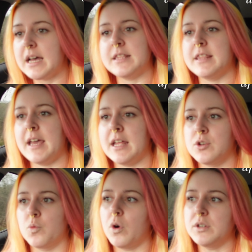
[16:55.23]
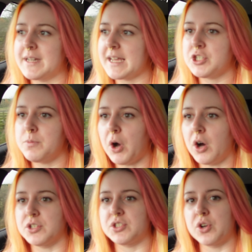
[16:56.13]
and then one day she put
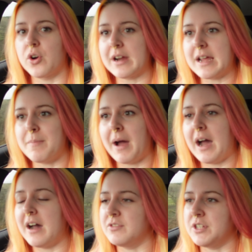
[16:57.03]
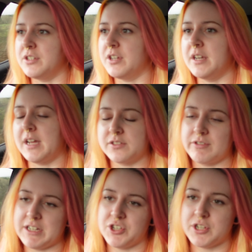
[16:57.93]
on a story about having a
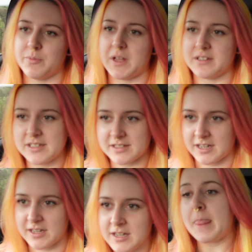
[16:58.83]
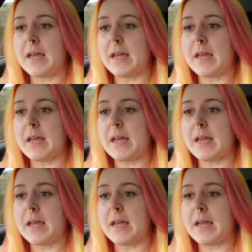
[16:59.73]
nice relationship with her sister